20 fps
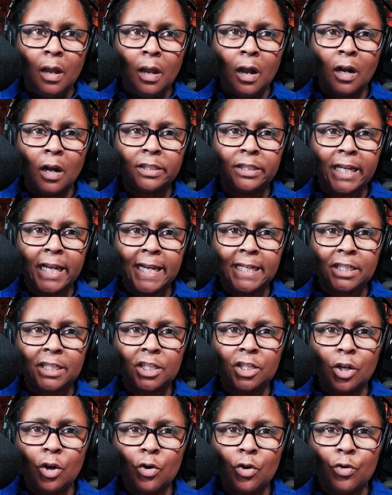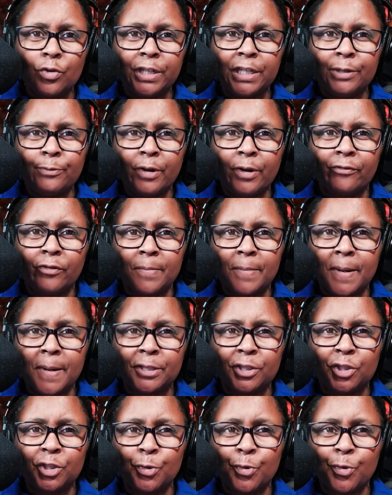Our tank can hold anywhere from
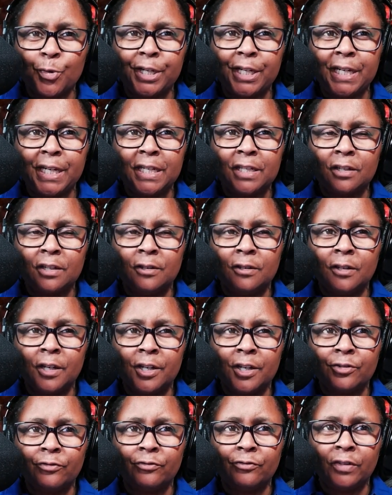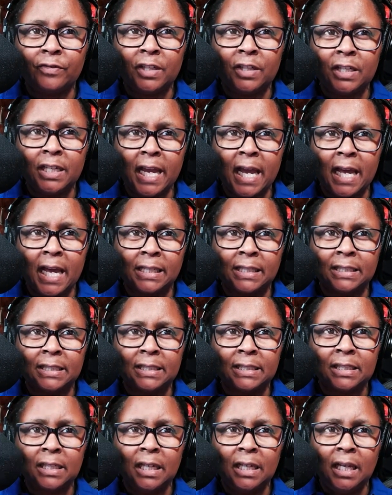120 to 150
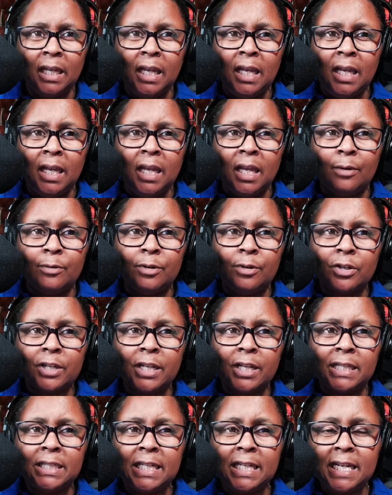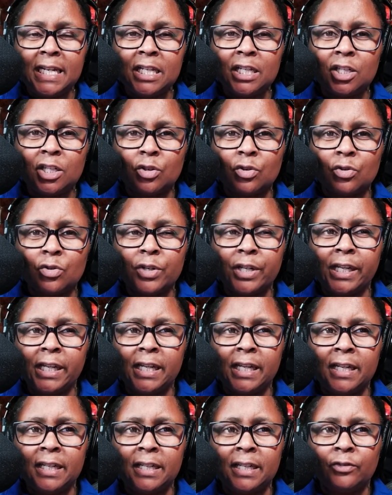gallons. And we know that diesel
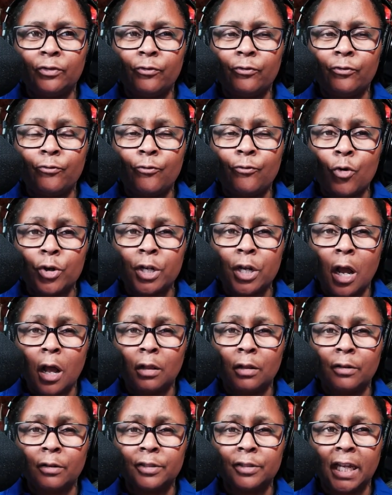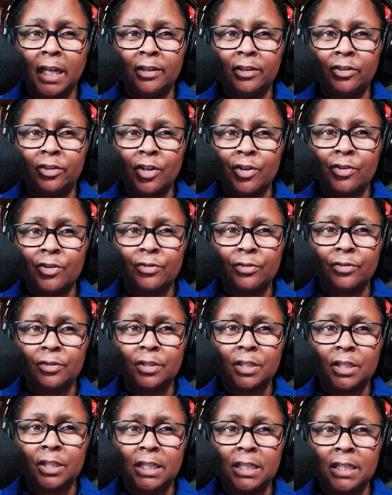is
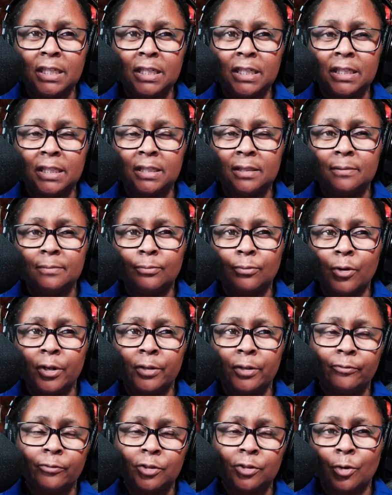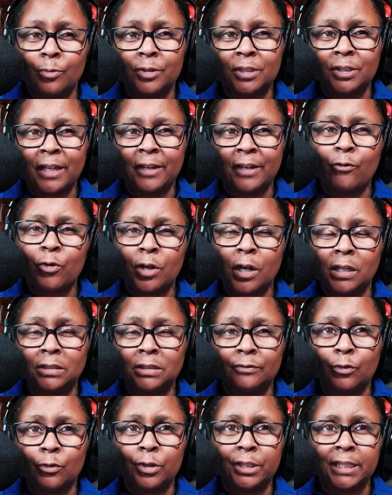$4.13. So we'll say
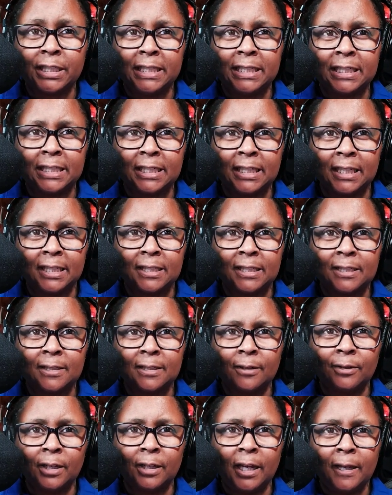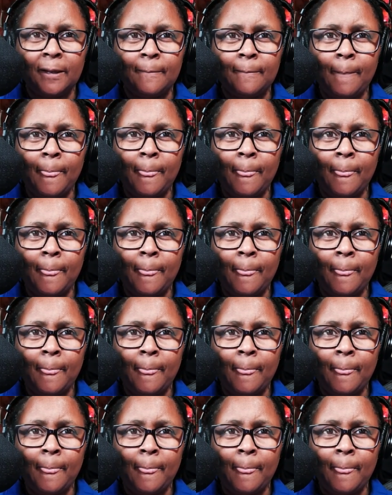$4.14. Okay.